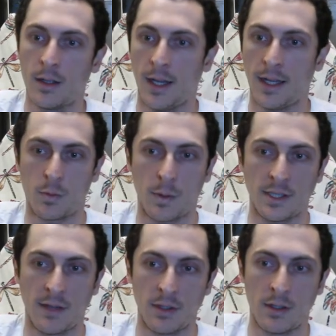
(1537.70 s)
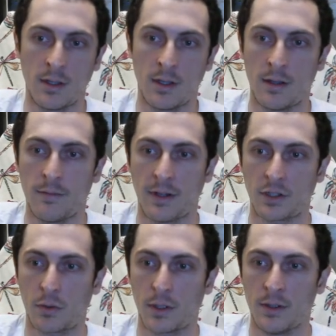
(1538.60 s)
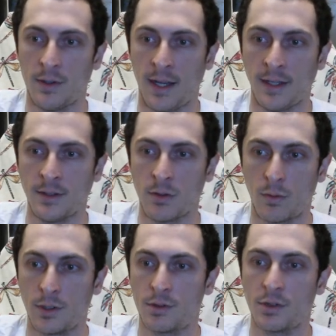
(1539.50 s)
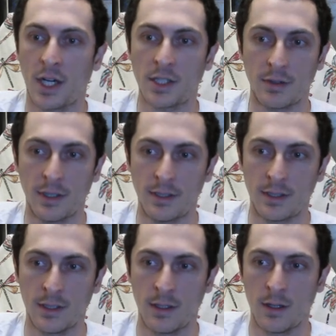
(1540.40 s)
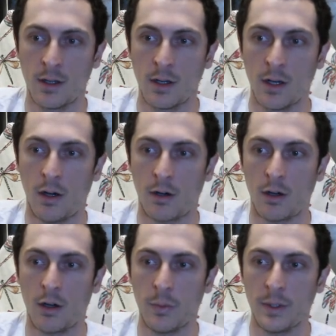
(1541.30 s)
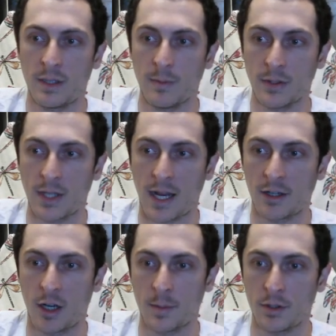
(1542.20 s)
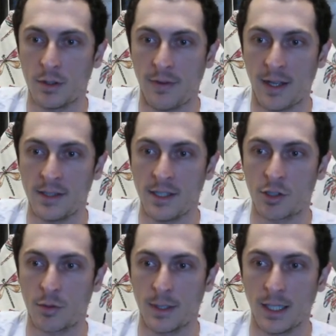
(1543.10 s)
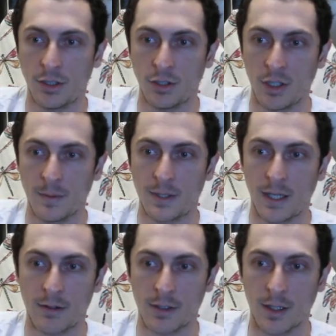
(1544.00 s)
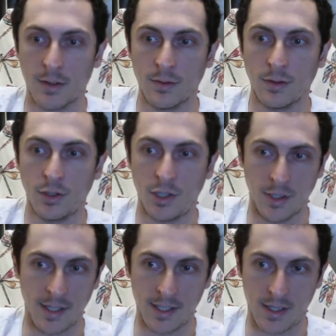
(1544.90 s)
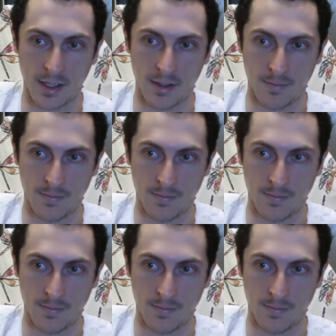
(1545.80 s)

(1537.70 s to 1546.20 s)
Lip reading: And 27. Vectorial lines or trajectories are always the most economical event interrelationships, ergo geodesic.